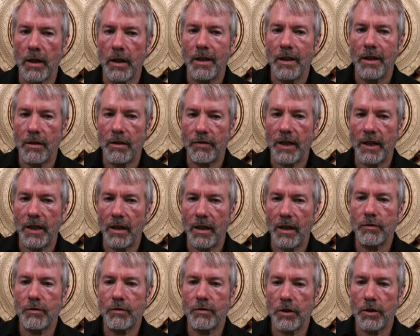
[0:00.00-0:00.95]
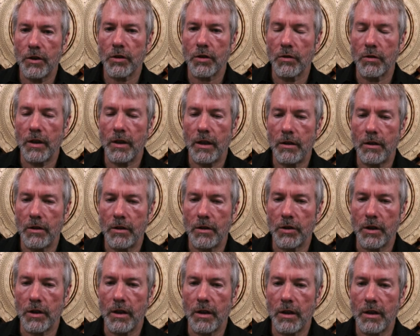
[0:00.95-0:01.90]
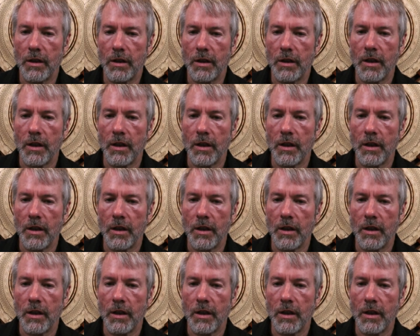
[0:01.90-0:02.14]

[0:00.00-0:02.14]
if I have digital energy,